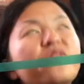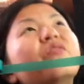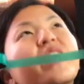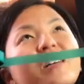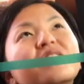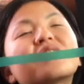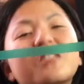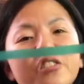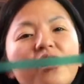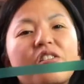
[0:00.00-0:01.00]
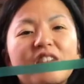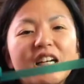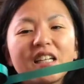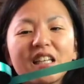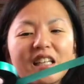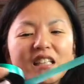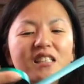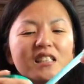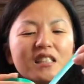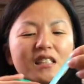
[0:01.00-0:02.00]
Velcro or
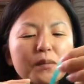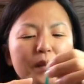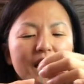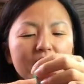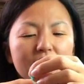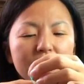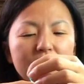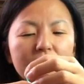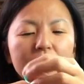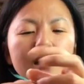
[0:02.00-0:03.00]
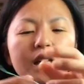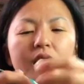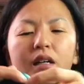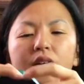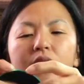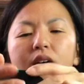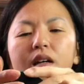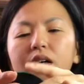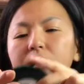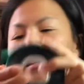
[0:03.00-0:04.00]
anything, just the plastic one.
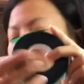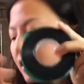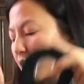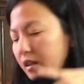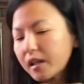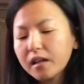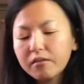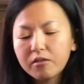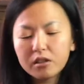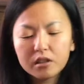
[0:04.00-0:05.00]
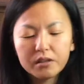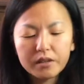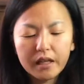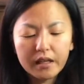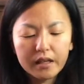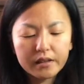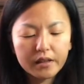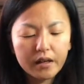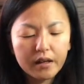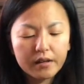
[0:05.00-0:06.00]
I think I want to get
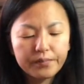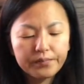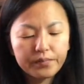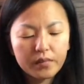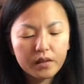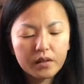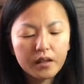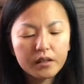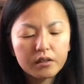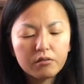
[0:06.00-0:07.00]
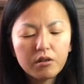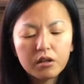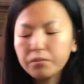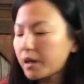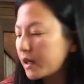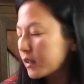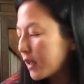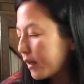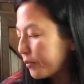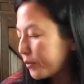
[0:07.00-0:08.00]
I do want to buy
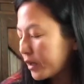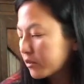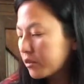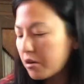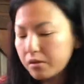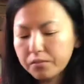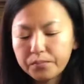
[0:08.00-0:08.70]
that Velcro